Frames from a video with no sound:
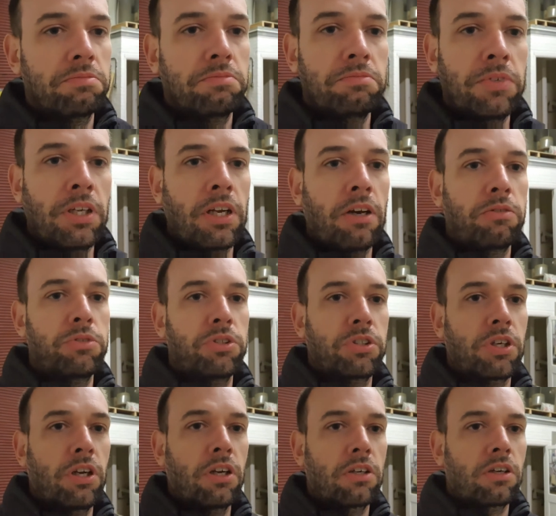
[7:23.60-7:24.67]
You know,
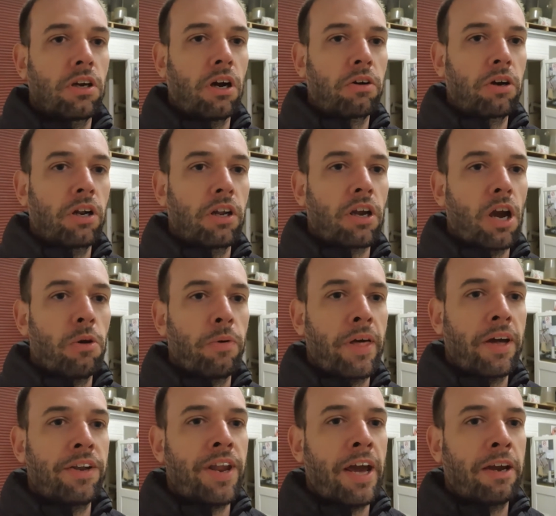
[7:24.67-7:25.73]
I'm going to go with
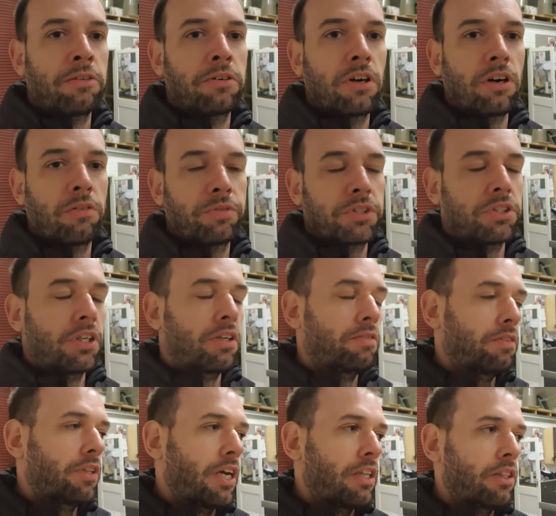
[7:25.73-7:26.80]
that now. Obviously
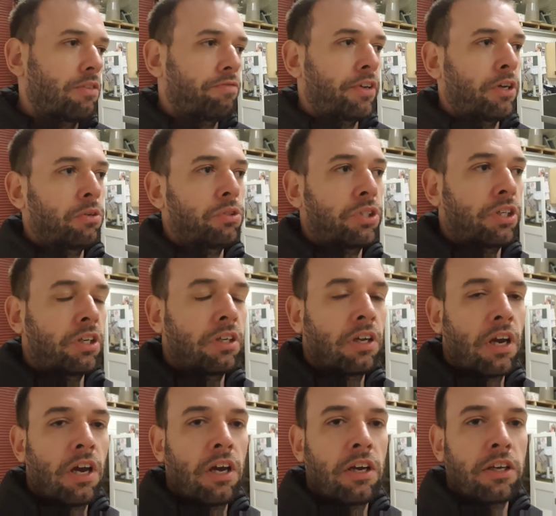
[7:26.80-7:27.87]
in the future
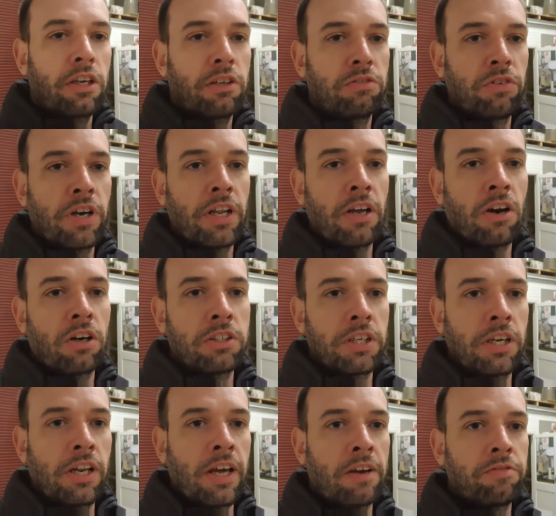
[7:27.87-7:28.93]
you'd really
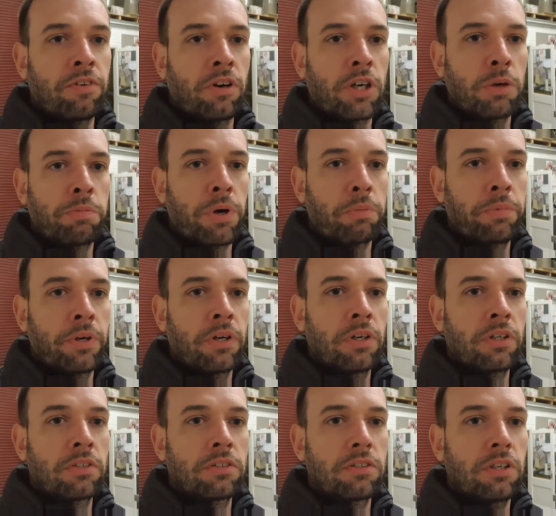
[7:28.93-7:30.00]
ideally have like a
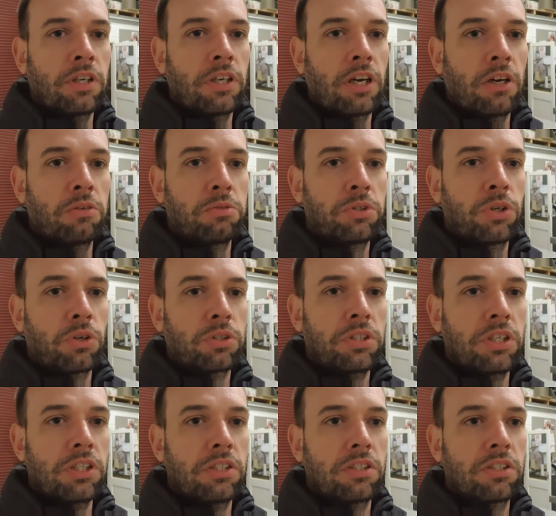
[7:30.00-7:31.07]
proper, you know,
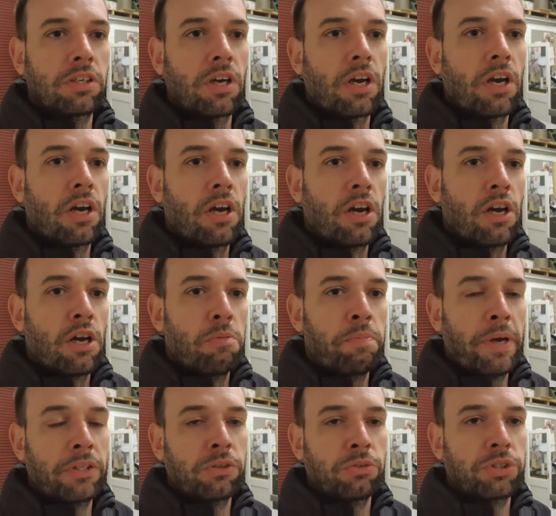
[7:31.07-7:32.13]
ducted
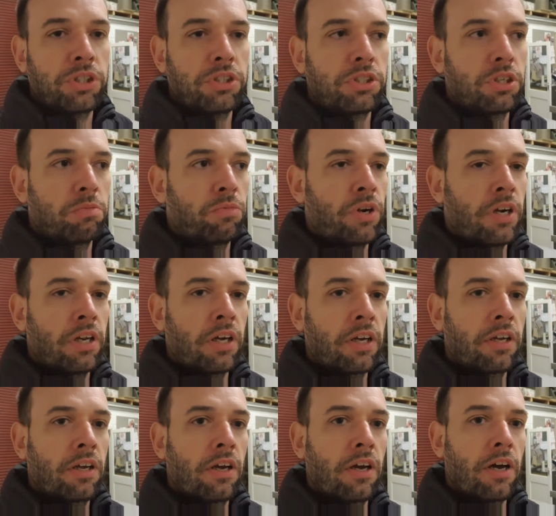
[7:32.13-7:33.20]
metal system really.
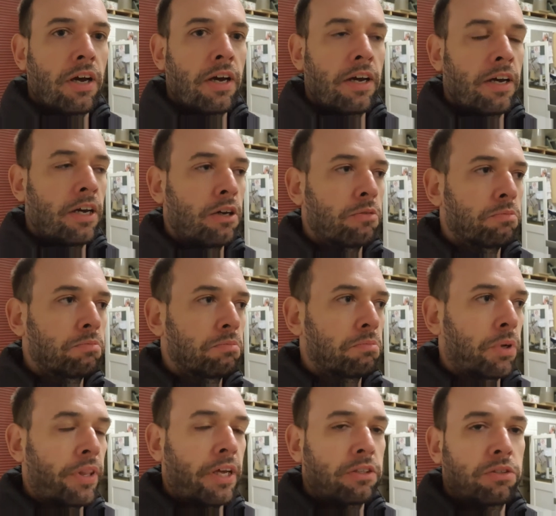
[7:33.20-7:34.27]

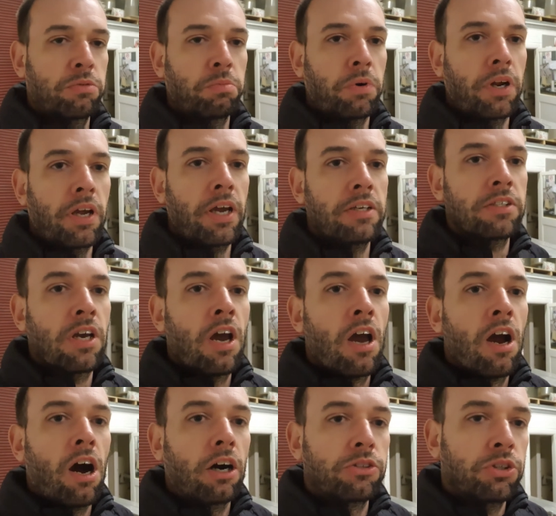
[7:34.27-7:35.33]
But that's what it is.
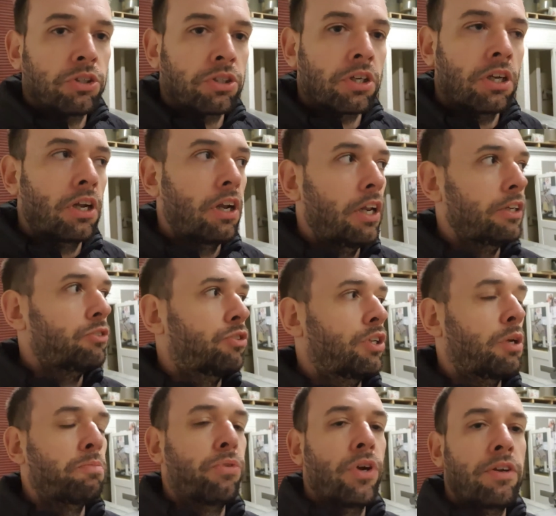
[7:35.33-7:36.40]
I'm just going to
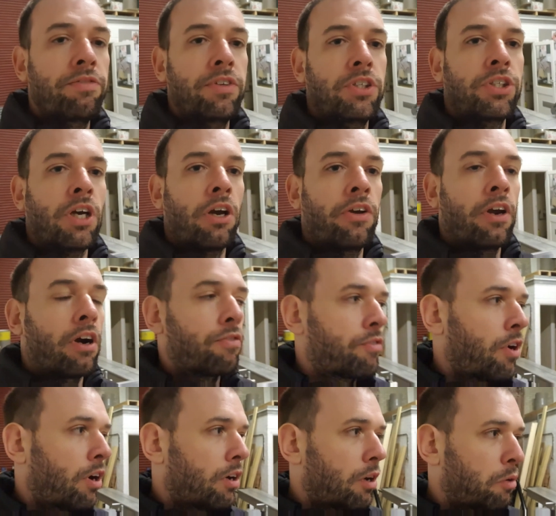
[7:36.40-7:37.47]
literally briefly show you. I've
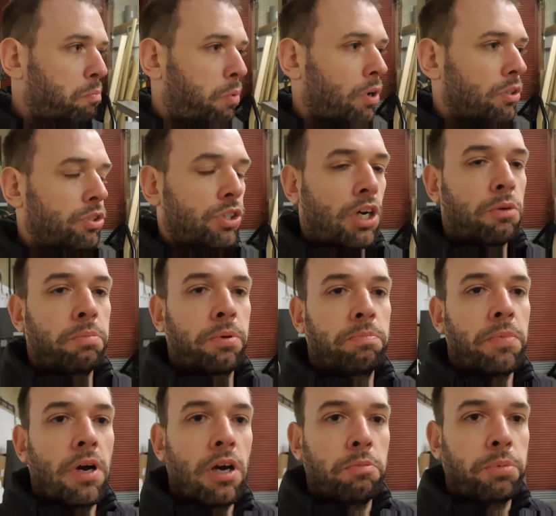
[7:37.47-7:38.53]
got one job
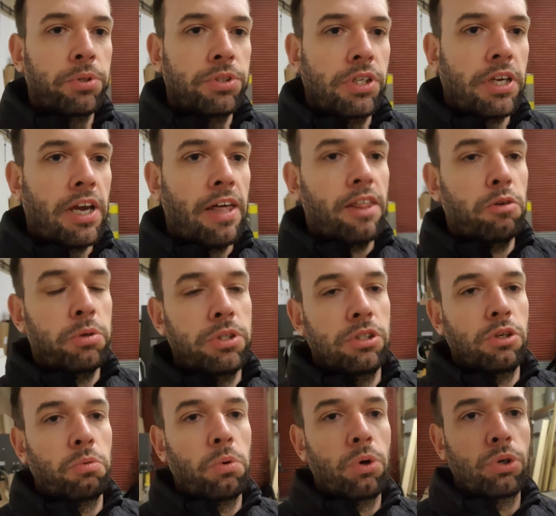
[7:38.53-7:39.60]
put together, which is
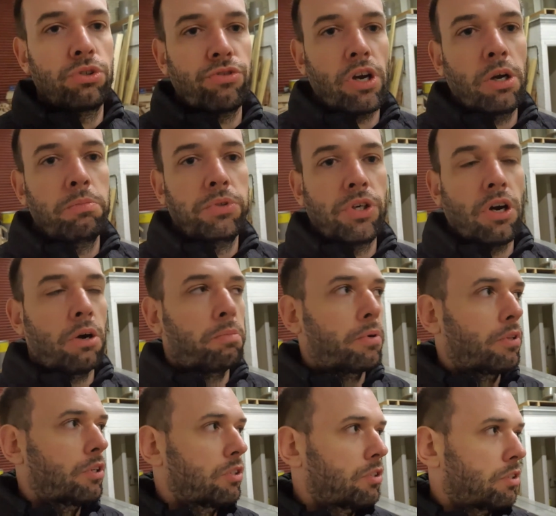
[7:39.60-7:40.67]
a wardrobe job.
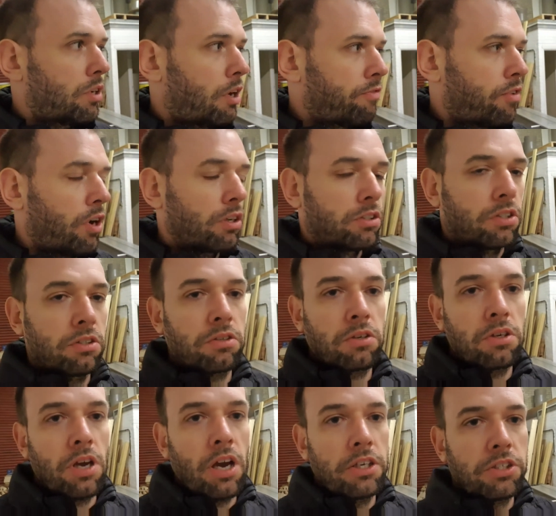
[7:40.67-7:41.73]
I've got to
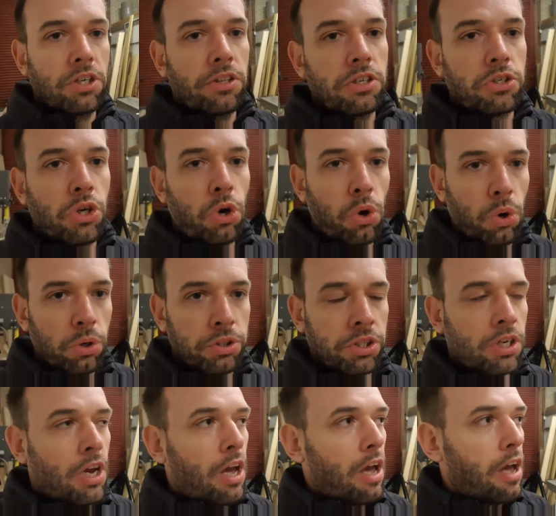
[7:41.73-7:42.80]
do the doors,
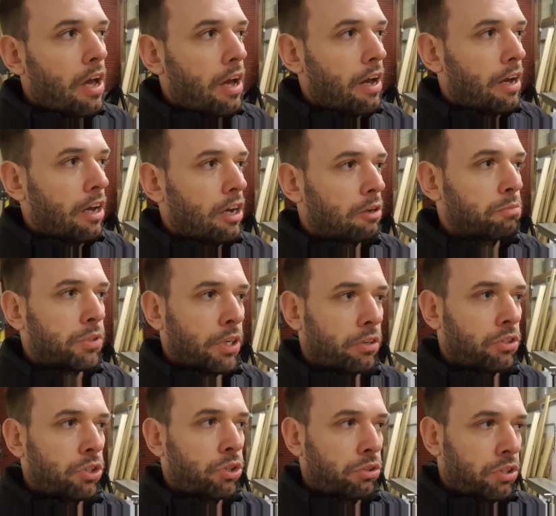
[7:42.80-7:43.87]
so
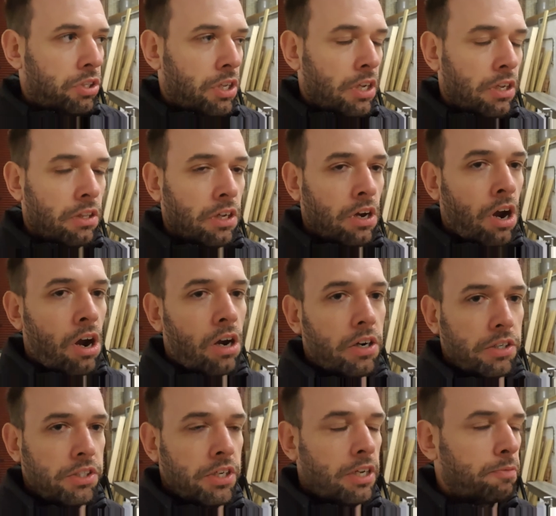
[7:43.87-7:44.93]
it's just the
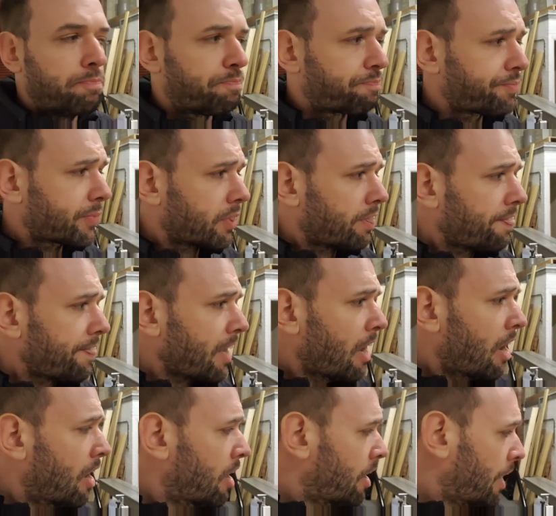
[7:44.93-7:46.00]
carcassing,
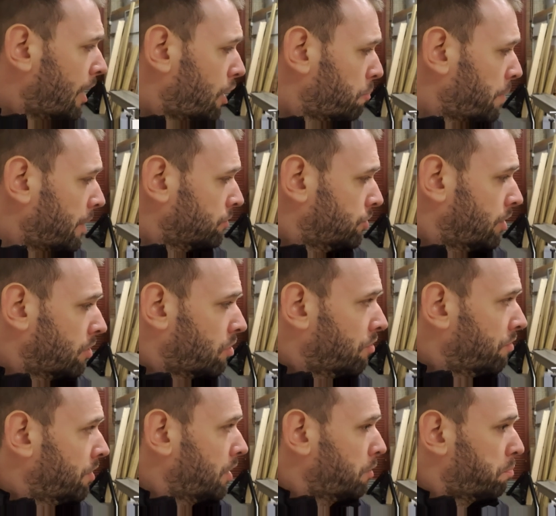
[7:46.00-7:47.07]
and I'm actually
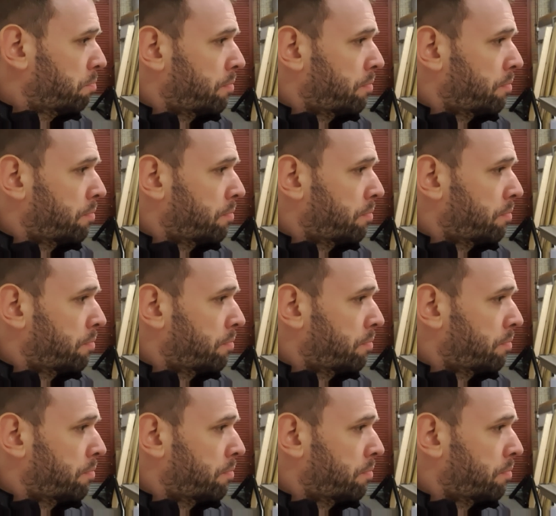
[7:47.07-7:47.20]
currently